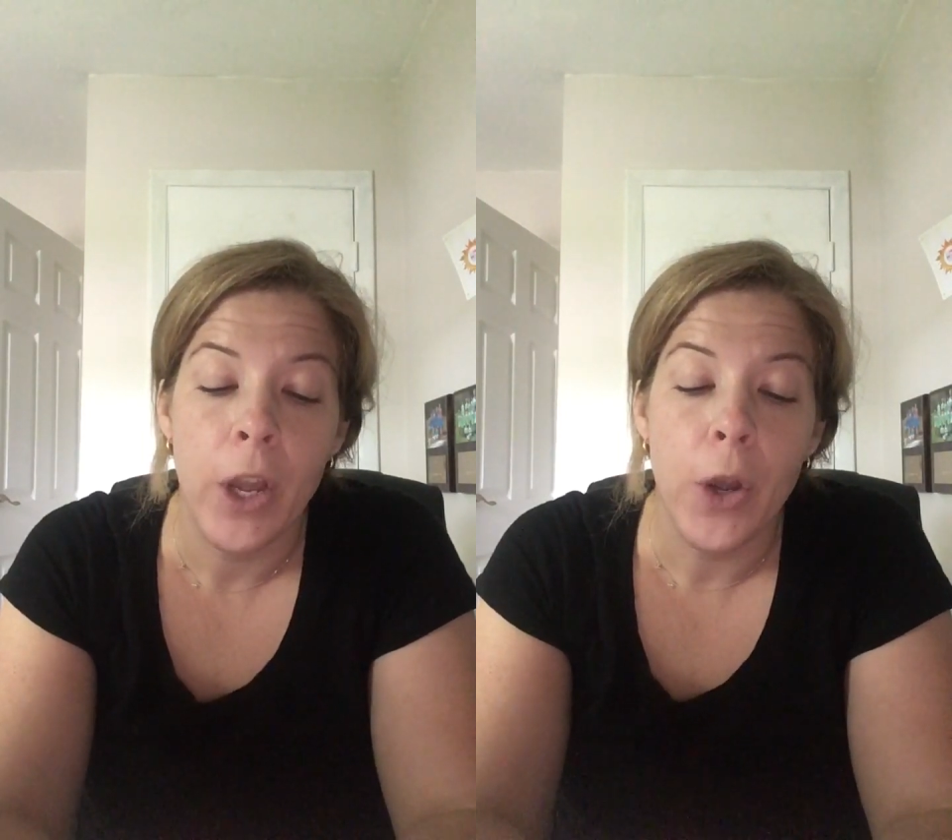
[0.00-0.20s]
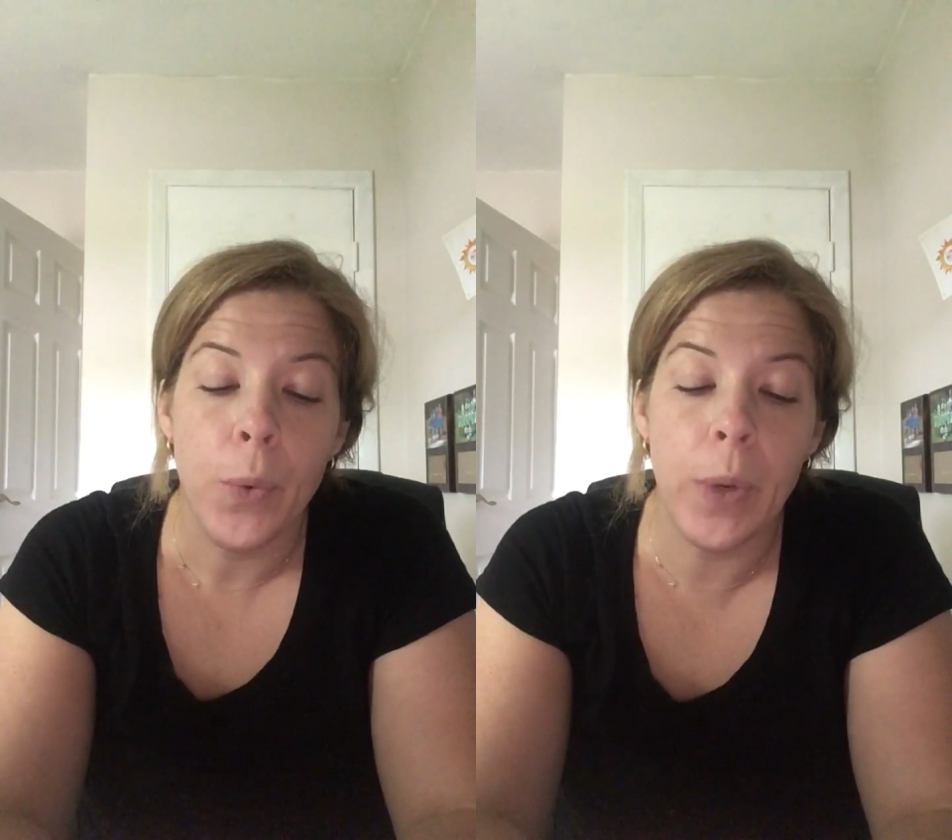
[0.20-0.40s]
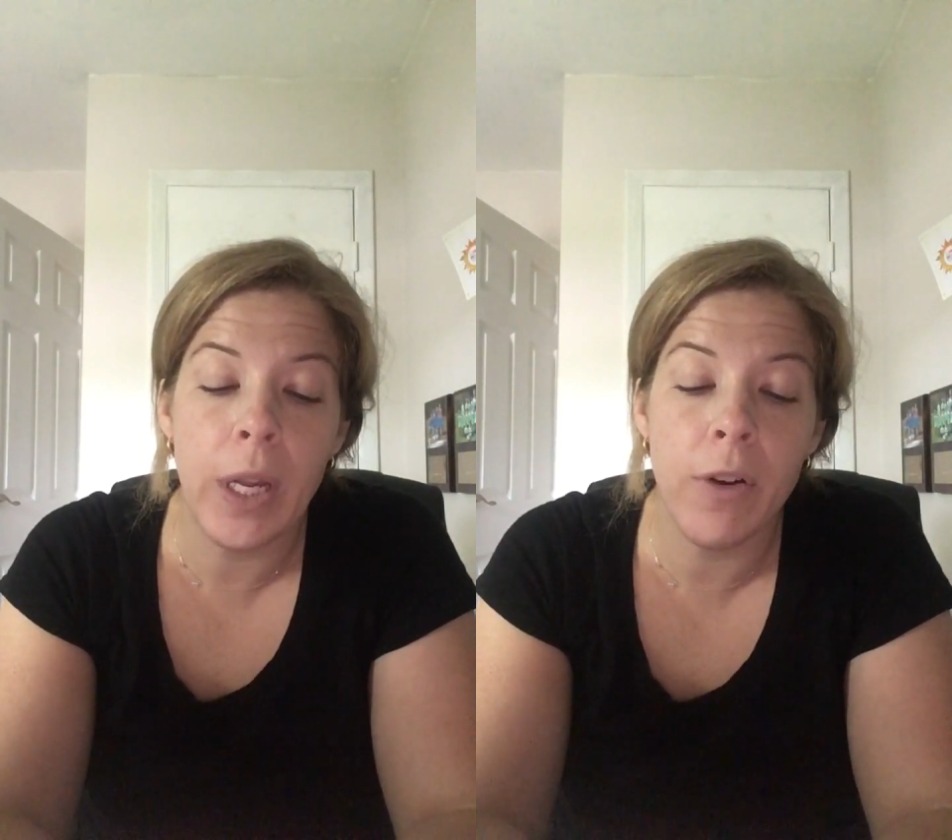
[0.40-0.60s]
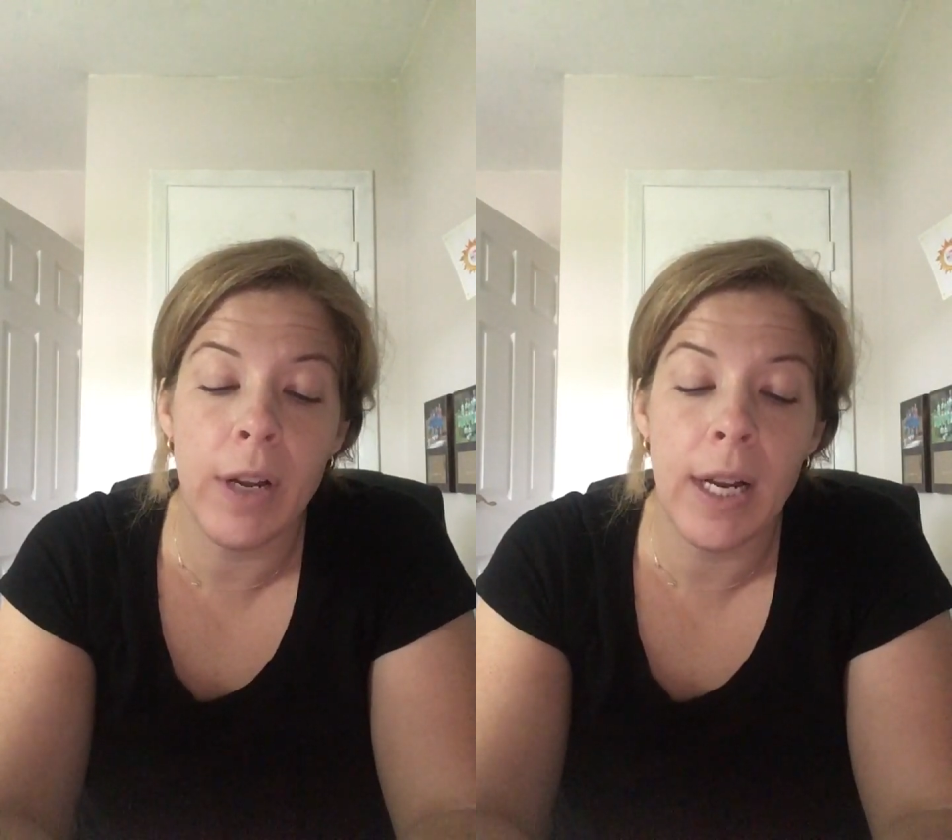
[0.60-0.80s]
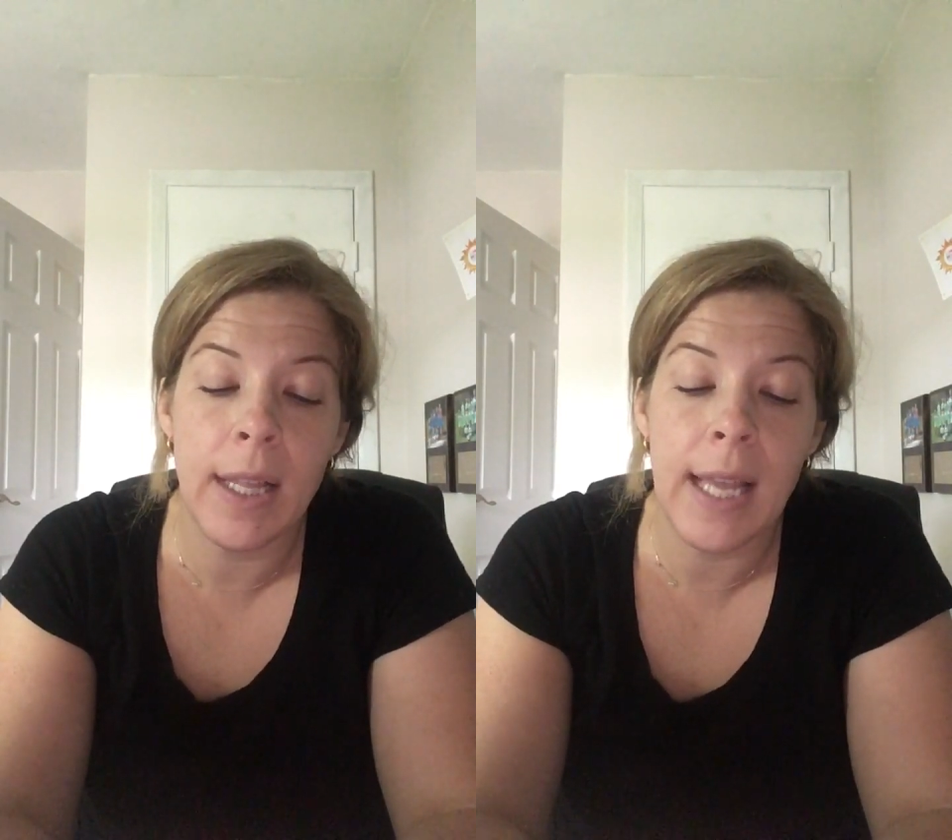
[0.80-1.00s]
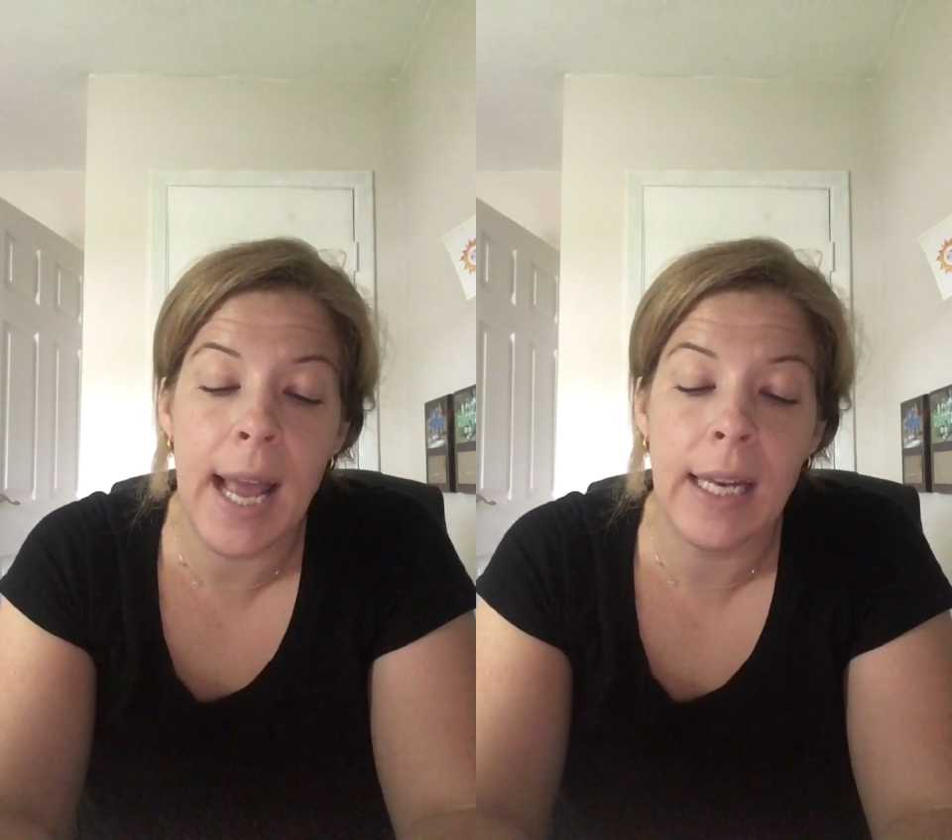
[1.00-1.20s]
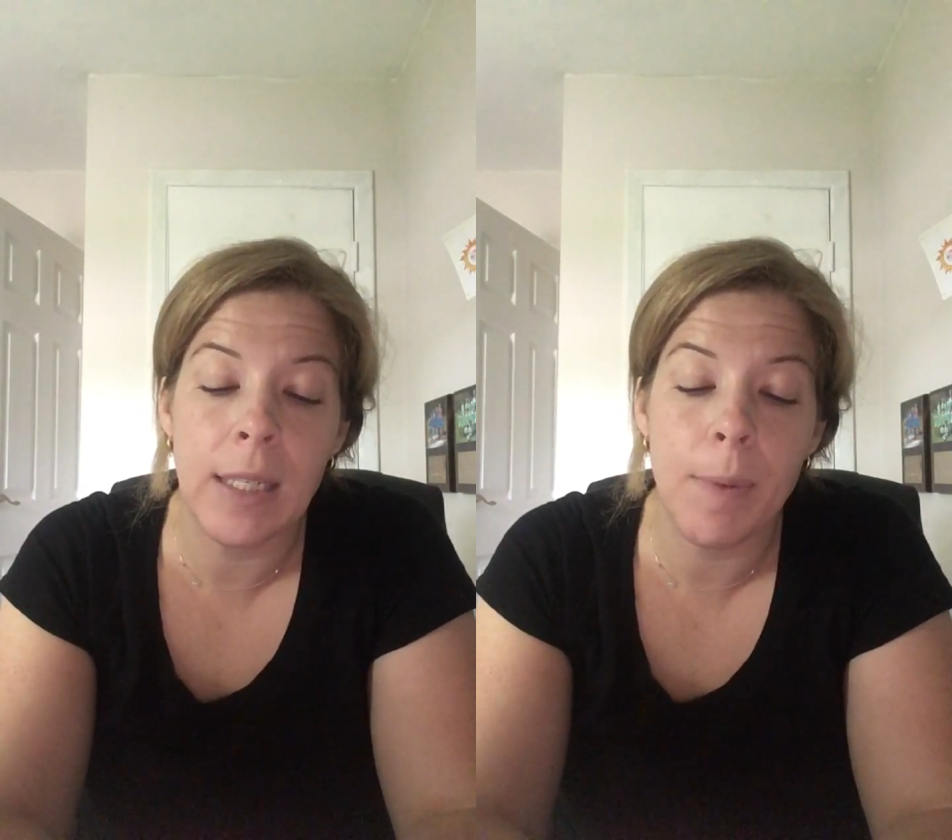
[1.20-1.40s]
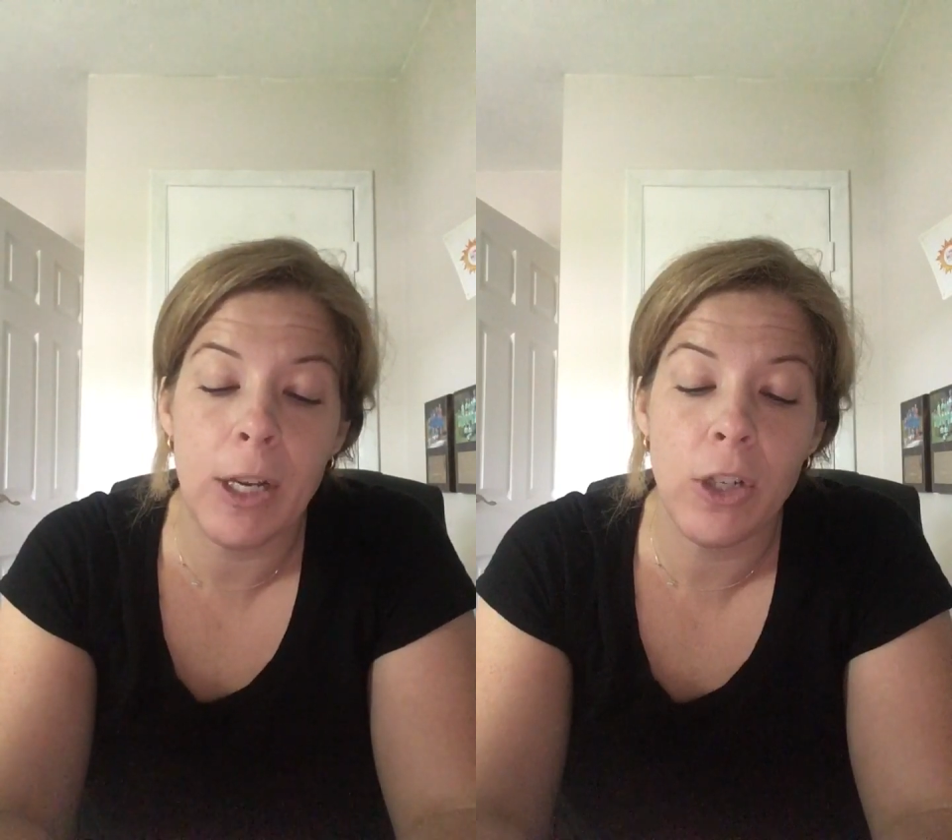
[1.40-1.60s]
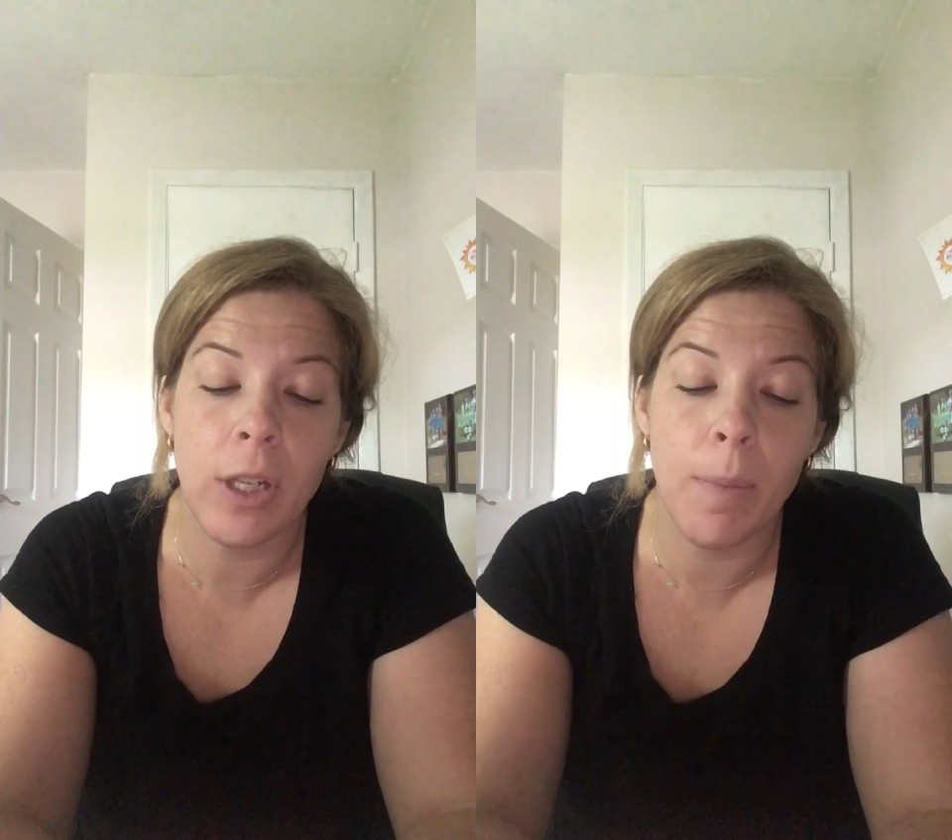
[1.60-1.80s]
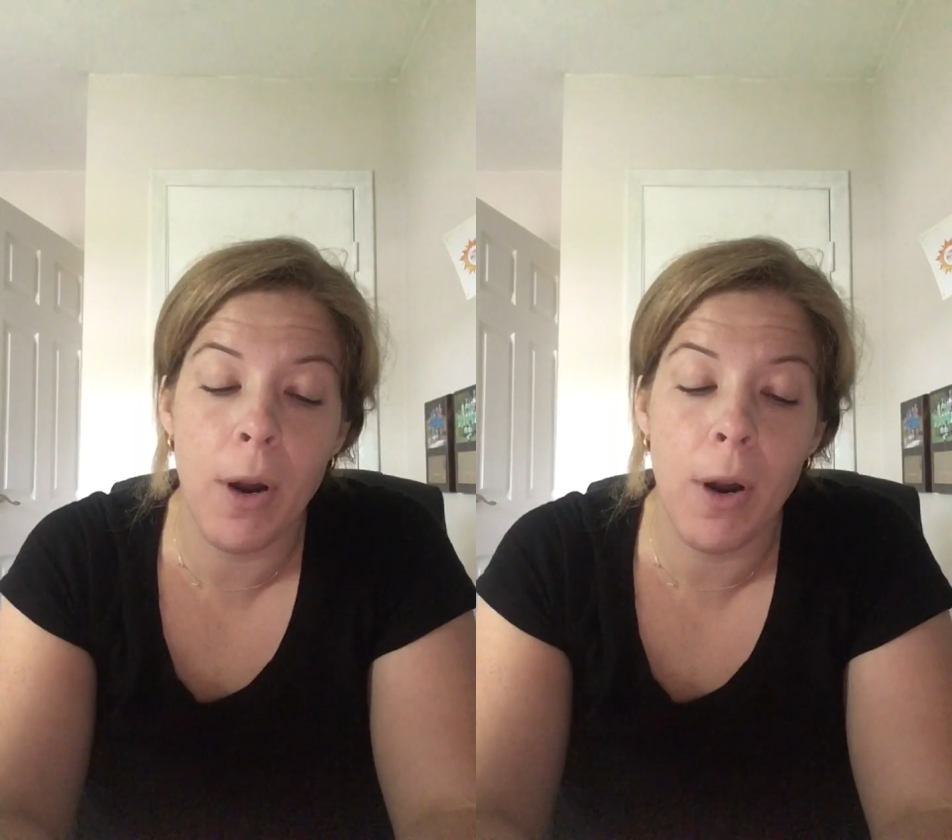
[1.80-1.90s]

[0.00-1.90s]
We agreed on that, especially the